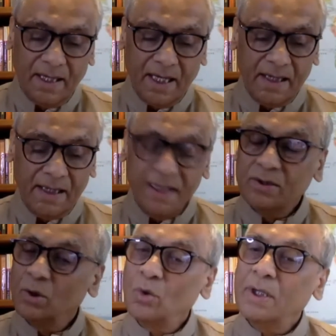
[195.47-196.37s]
and he is
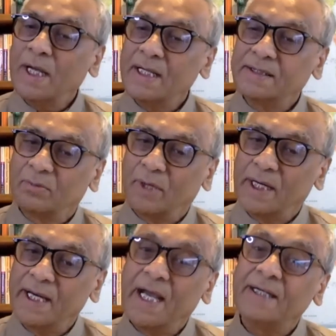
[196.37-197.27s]
known as the
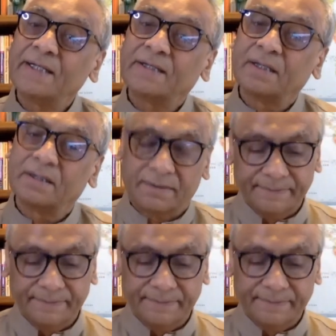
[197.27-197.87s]
Vaigyanik Sant.